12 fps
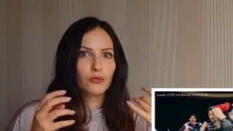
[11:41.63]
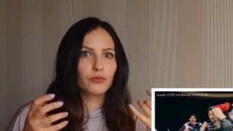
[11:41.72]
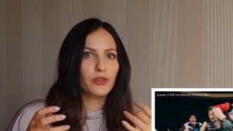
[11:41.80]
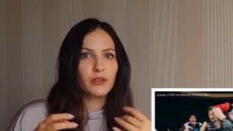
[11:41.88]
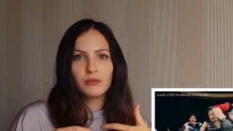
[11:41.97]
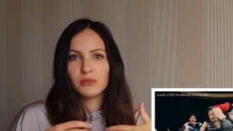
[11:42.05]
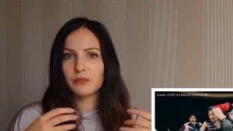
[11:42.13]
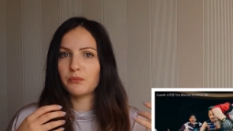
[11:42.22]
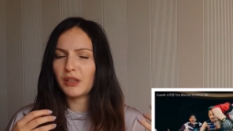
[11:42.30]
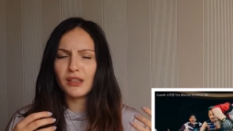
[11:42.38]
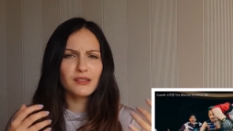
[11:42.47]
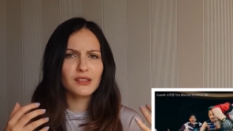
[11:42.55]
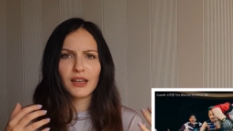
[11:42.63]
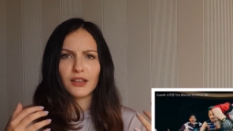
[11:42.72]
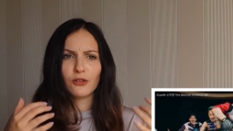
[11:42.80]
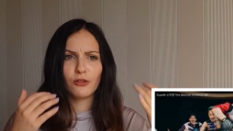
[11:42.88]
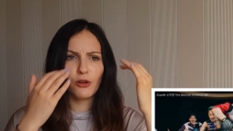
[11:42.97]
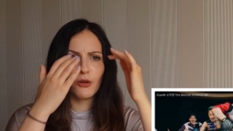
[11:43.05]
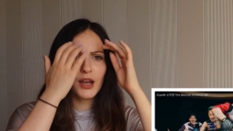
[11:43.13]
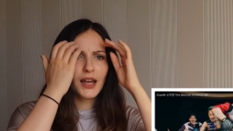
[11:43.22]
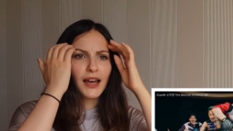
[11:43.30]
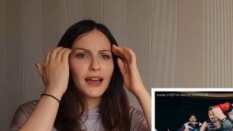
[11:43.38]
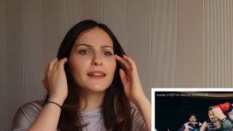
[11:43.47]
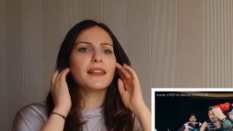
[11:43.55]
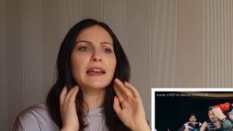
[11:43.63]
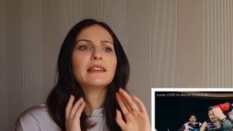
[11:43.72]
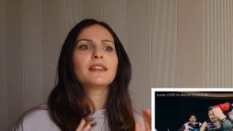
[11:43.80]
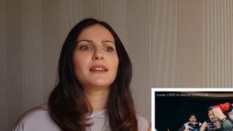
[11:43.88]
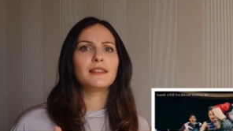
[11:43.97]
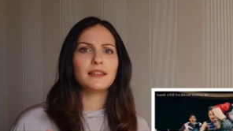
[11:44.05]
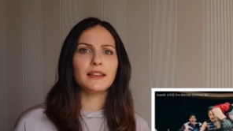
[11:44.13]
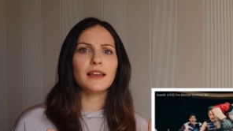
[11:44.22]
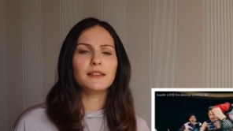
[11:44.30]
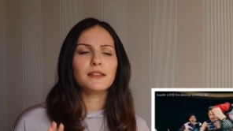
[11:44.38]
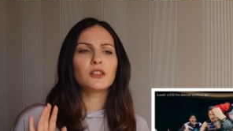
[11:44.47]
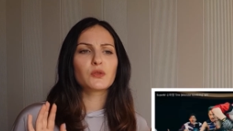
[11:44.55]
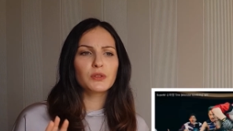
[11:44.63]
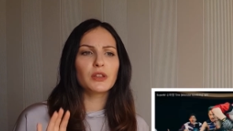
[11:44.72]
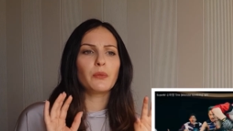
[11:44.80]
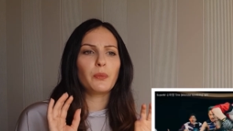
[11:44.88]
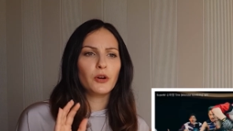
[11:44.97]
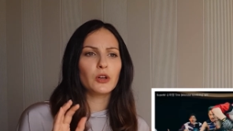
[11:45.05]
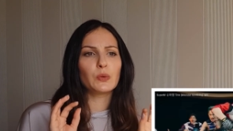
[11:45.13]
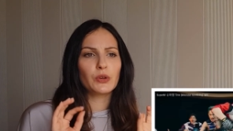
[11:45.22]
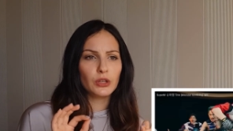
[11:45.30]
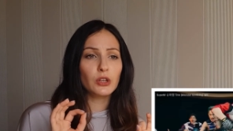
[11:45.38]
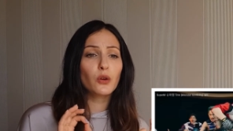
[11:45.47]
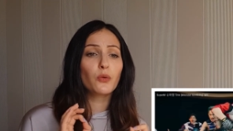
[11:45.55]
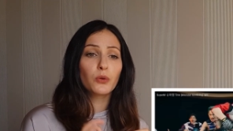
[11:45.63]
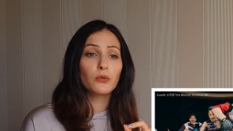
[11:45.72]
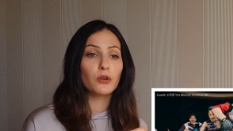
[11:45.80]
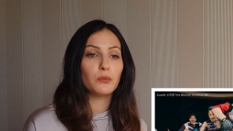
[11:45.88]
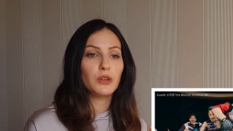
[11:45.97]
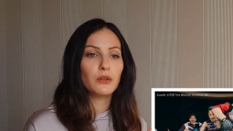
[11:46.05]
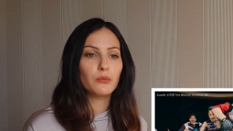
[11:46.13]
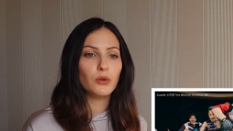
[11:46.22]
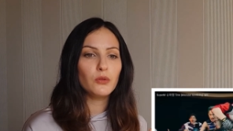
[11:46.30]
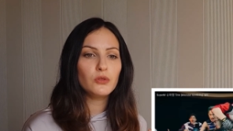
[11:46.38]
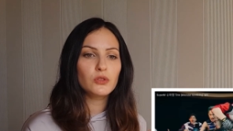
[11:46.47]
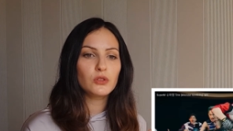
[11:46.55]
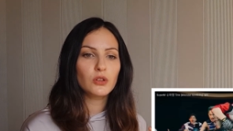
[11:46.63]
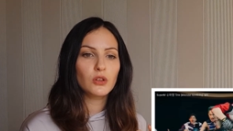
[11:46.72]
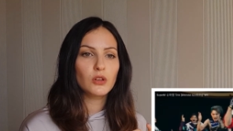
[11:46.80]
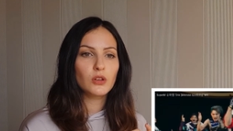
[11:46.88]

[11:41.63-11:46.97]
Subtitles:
rhythms, beats, I don't know. I liked it at the end. It's really the part where it grew on me the most.